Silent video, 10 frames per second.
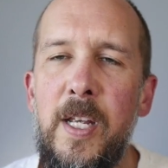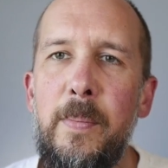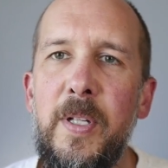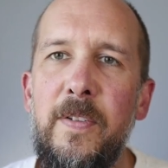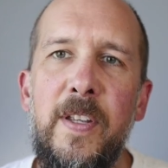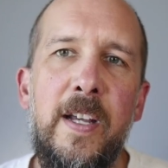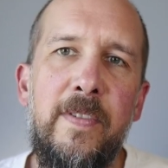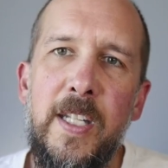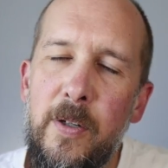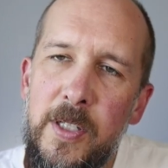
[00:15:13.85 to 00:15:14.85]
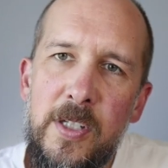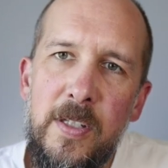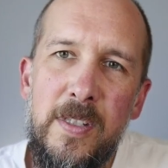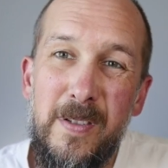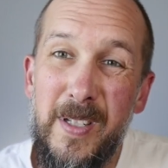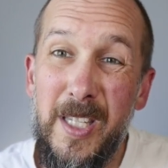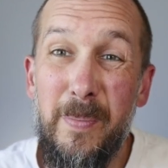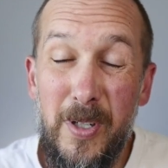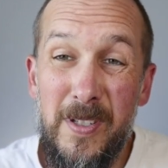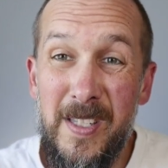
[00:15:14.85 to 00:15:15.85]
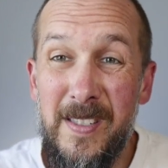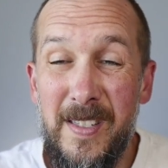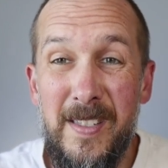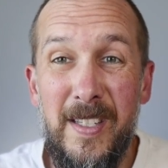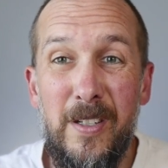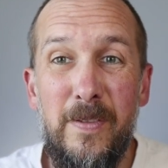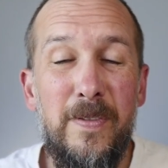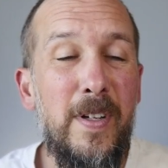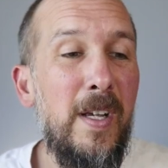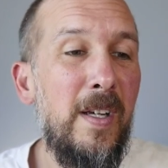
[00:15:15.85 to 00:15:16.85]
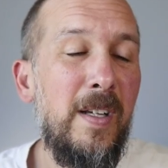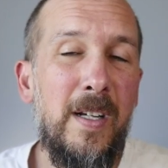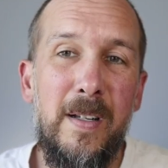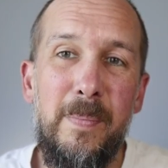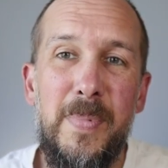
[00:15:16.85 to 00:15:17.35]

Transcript: but if you have any questions around the process itself, a